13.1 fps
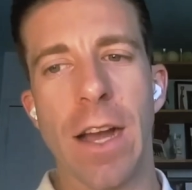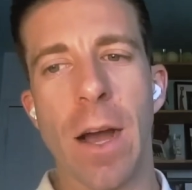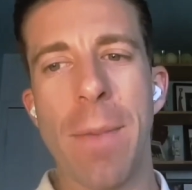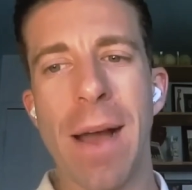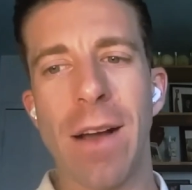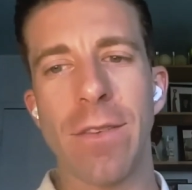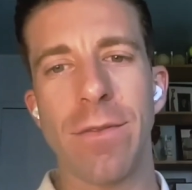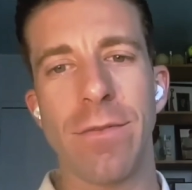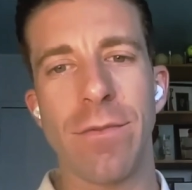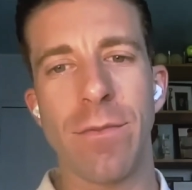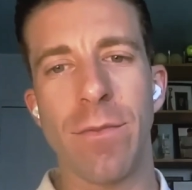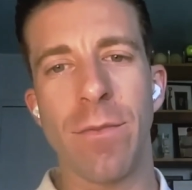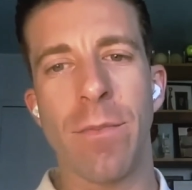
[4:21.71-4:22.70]
about
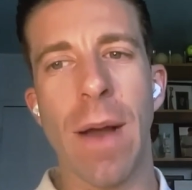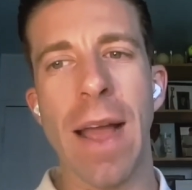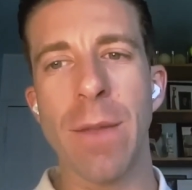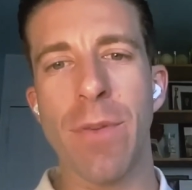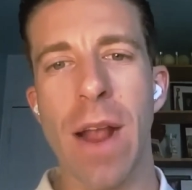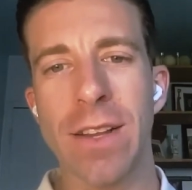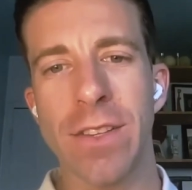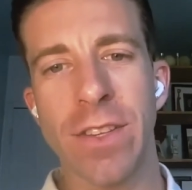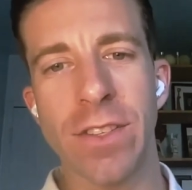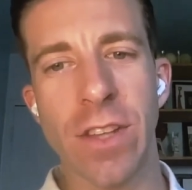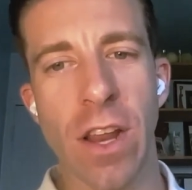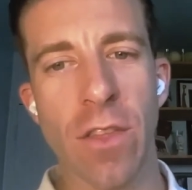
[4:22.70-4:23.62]
buying practices.